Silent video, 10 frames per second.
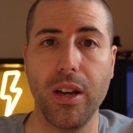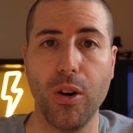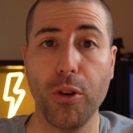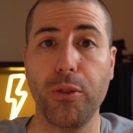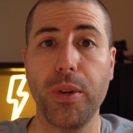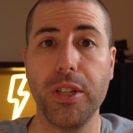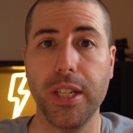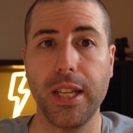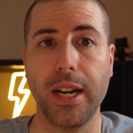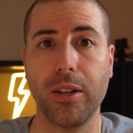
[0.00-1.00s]
O3
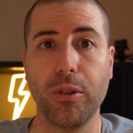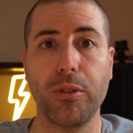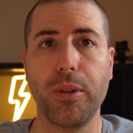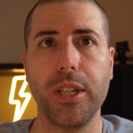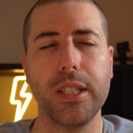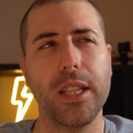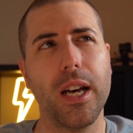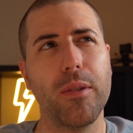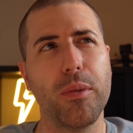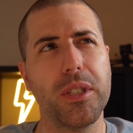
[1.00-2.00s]
unit, air O3 unit,
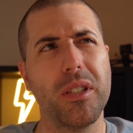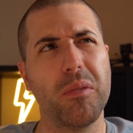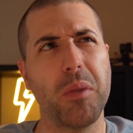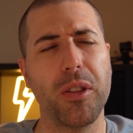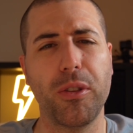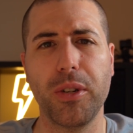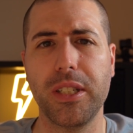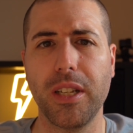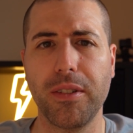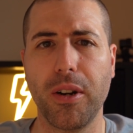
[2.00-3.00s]
that was about
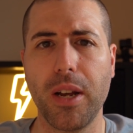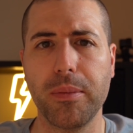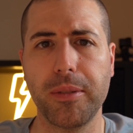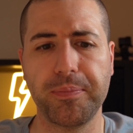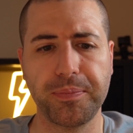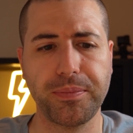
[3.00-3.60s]
37 grams.